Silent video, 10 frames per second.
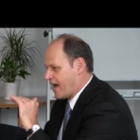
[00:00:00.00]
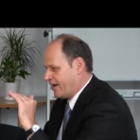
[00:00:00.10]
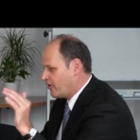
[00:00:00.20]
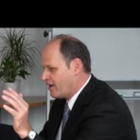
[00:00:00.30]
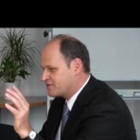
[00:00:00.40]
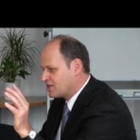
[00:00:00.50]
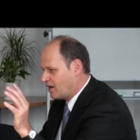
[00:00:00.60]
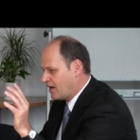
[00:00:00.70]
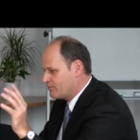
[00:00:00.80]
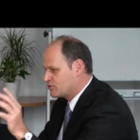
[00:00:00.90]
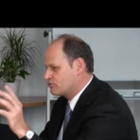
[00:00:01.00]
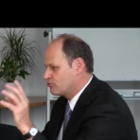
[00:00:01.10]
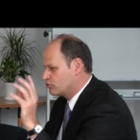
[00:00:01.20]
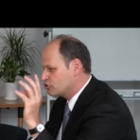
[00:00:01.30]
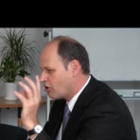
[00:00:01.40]
I don't have time
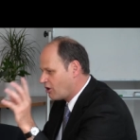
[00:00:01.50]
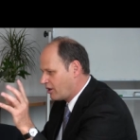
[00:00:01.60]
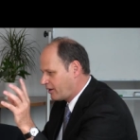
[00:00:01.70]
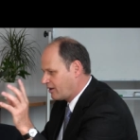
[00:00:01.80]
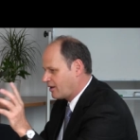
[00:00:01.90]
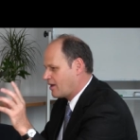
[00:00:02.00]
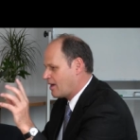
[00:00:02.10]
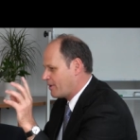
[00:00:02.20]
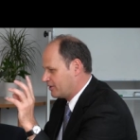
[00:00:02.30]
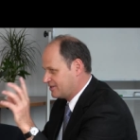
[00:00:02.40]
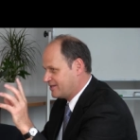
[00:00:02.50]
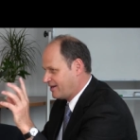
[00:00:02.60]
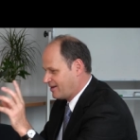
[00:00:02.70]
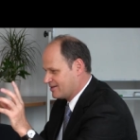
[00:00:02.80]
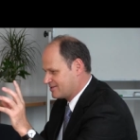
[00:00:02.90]
to talk about the
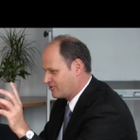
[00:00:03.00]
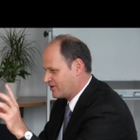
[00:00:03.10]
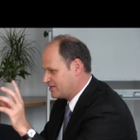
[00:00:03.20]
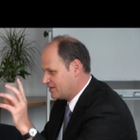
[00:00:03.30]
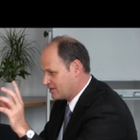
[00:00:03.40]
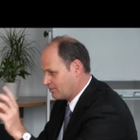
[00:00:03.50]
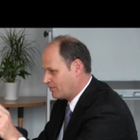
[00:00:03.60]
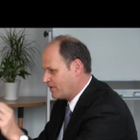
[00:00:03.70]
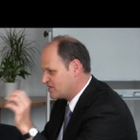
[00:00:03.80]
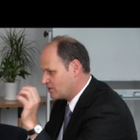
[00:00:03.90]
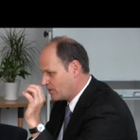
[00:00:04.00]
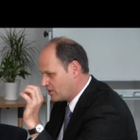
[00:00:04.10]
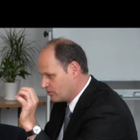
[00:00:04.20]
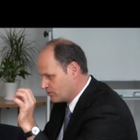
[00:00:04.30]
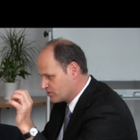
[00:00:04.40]
data analysis in great detail, but basically
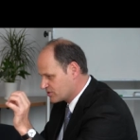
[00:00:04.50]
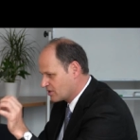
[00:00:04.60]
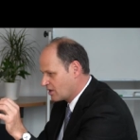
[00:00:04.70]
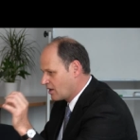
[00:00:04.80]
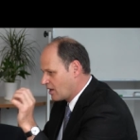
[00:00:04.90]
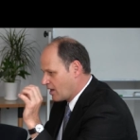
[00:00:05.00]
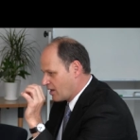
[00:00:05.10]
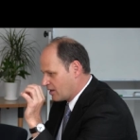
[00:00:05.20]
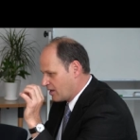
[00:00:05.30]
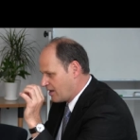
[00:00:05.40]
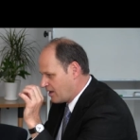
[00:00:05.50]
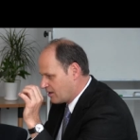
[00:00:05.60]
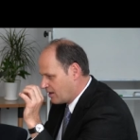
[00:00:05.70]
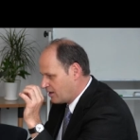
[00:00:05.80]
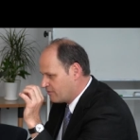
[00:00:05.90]
we used
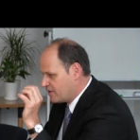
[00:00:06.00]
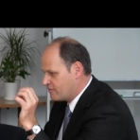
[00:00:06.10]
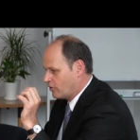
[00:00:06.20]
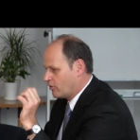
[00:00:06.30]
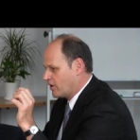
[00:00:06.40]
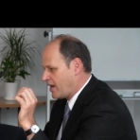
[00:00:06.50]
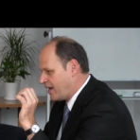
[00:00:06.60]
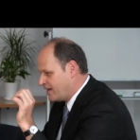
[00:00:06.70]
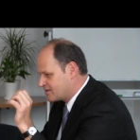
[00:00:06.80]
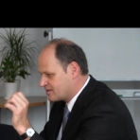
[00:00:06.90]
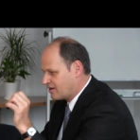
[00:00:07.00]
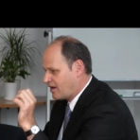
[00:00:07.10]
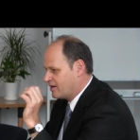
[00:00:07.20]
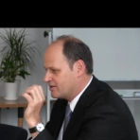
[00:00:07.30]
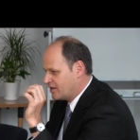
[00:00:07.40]
NVivo 8
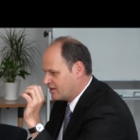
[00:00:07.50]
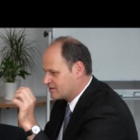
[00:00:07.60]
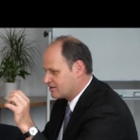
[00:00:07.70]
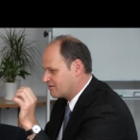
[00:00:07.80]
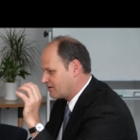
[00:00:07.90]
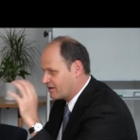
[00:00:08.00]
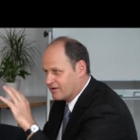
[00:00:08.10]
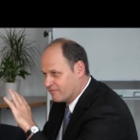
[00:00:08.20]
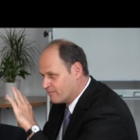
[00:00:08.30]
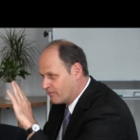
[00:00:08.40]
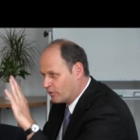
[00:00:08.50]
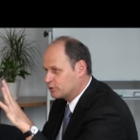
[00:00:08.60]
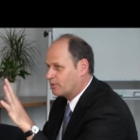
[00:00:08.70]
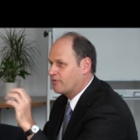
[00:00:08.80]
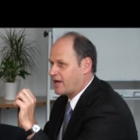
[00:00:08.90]
and did
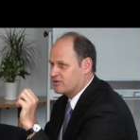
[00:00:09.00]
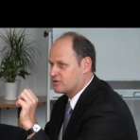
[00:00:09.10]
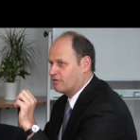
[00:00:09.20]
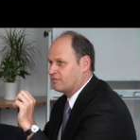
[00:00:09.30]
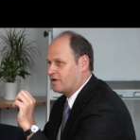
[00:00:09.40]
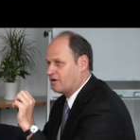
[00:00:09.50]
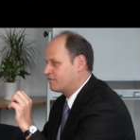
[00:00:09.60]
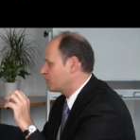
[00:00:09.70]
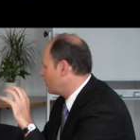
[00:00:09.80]
multiple rounds of